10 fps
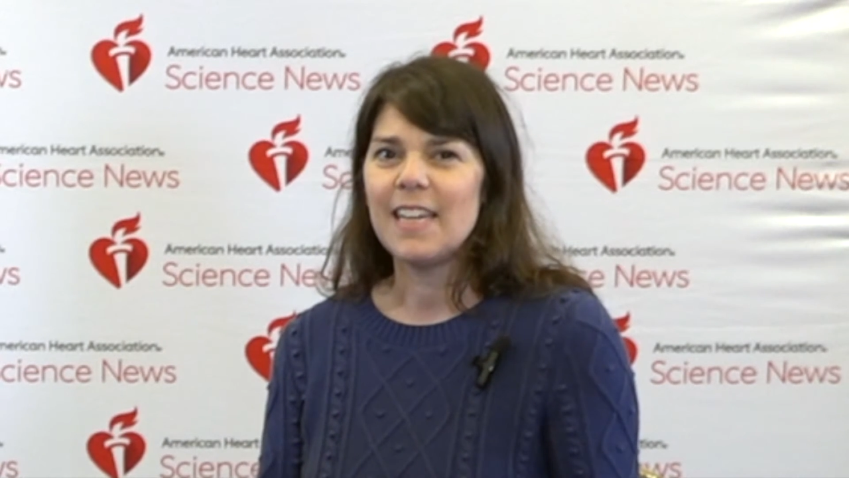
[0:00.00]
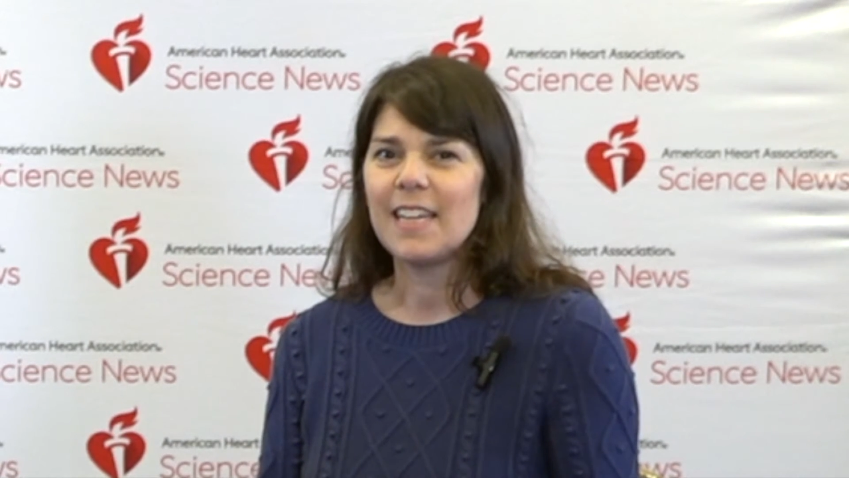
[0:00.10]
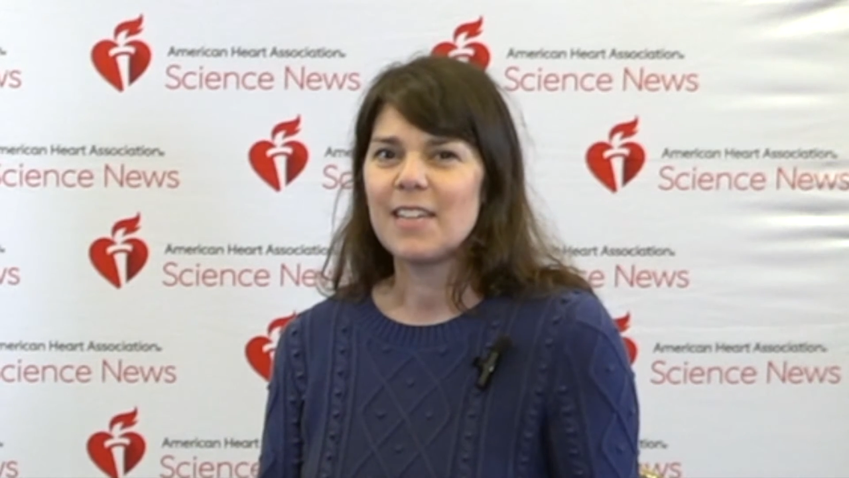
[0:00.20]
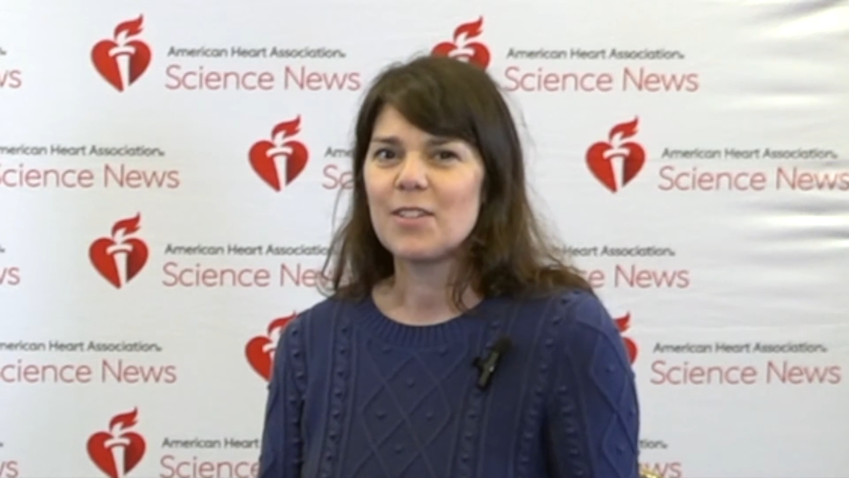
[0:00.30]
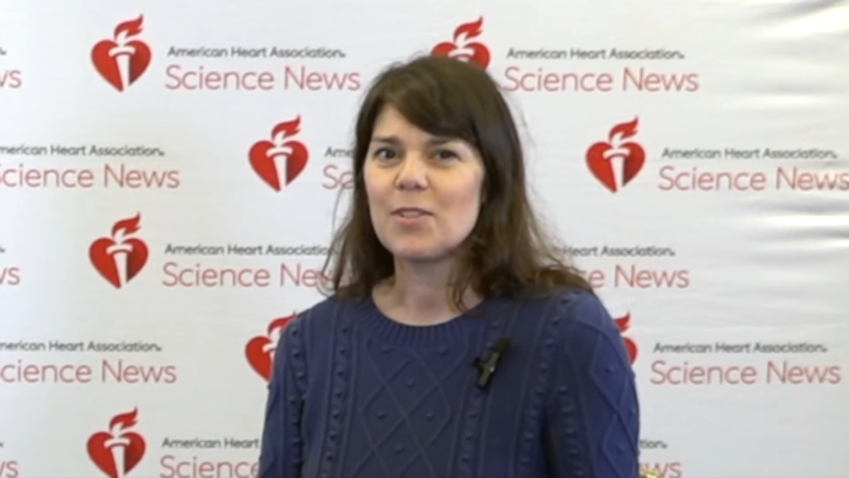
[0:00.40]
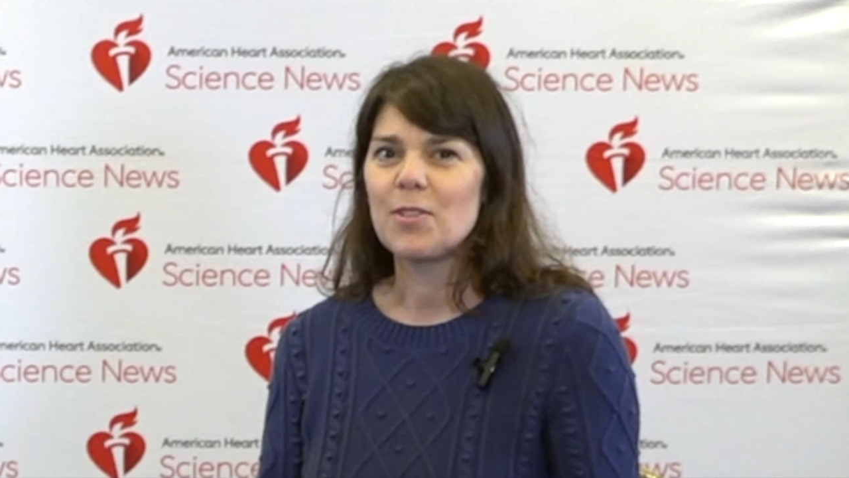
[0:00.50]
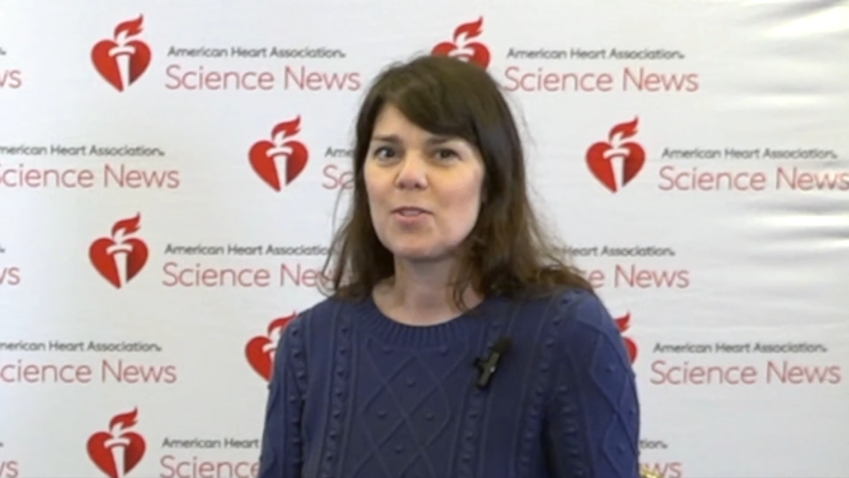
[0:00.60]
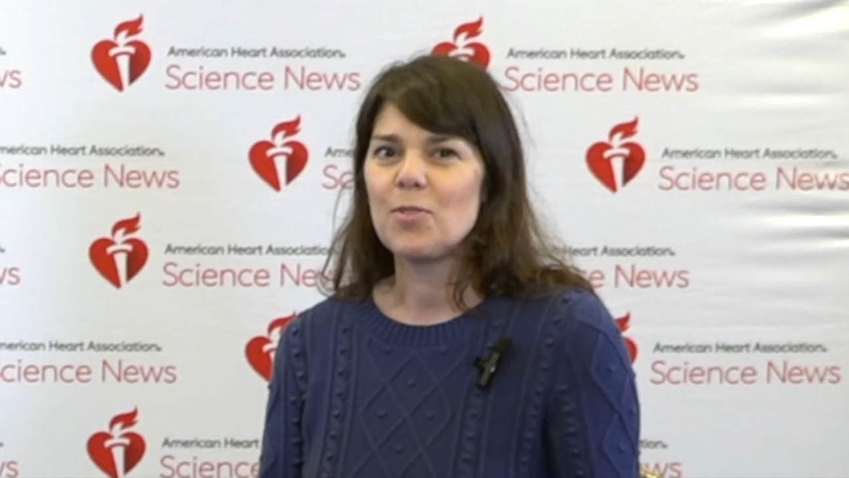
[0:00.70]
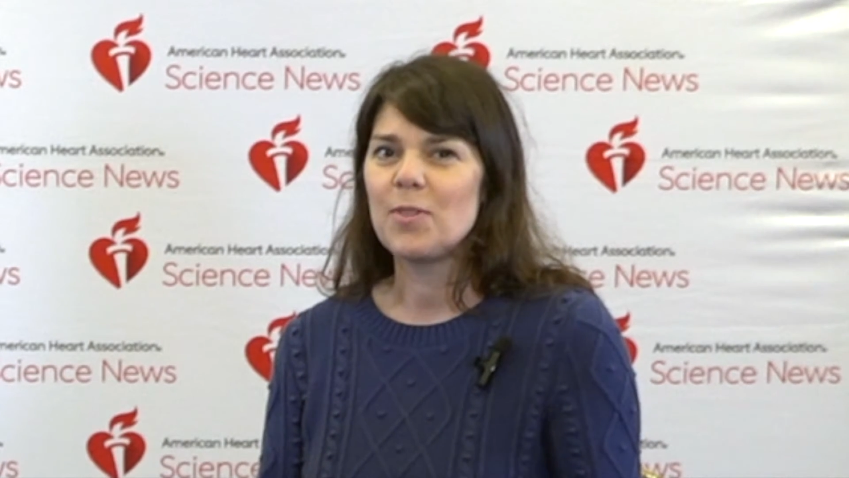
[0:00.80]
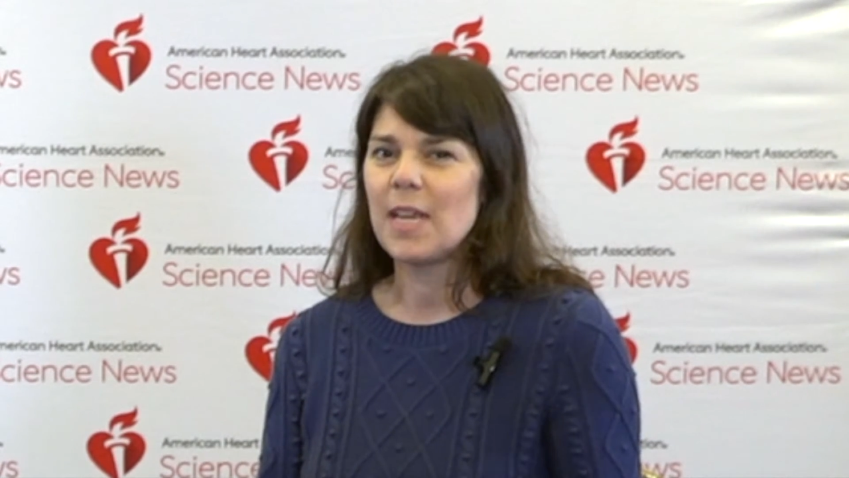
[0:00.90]
is
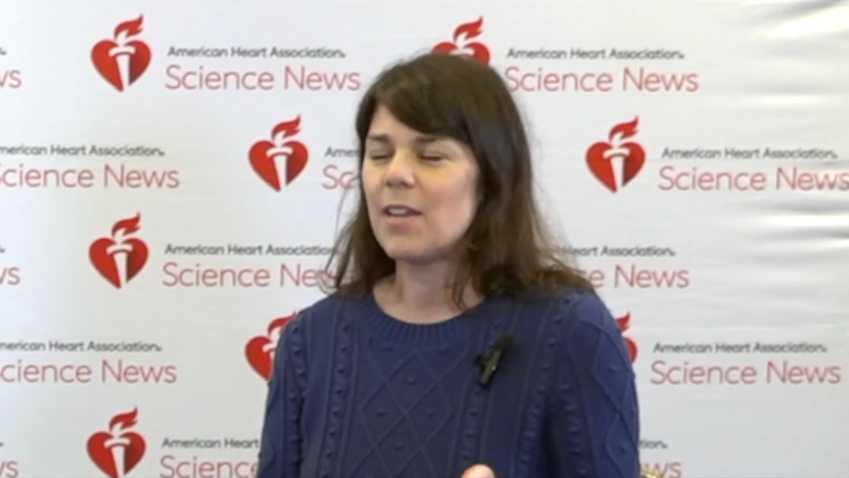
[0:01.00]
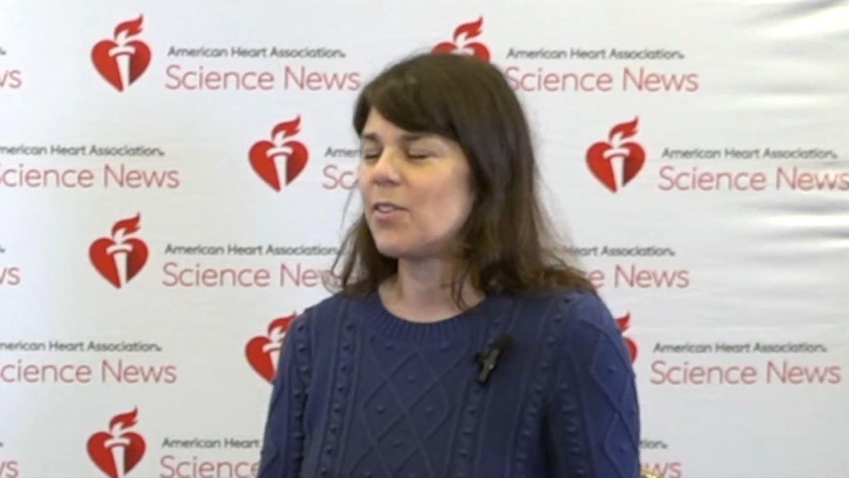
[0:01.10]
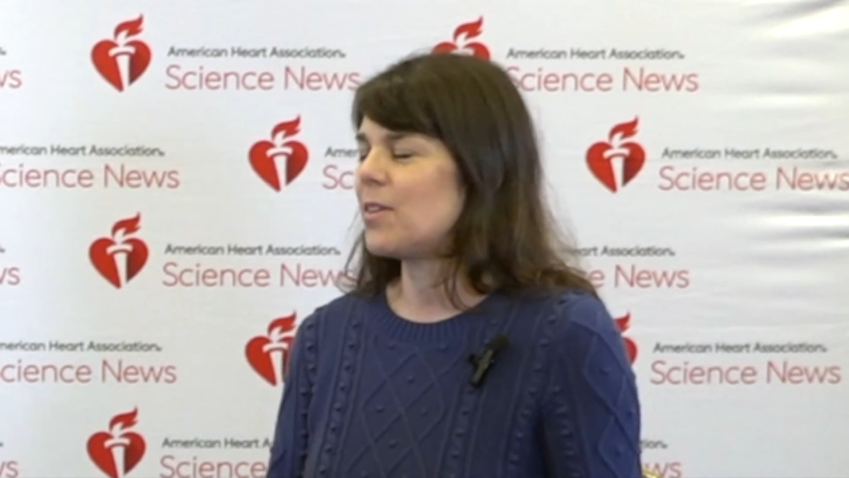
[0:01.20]
to take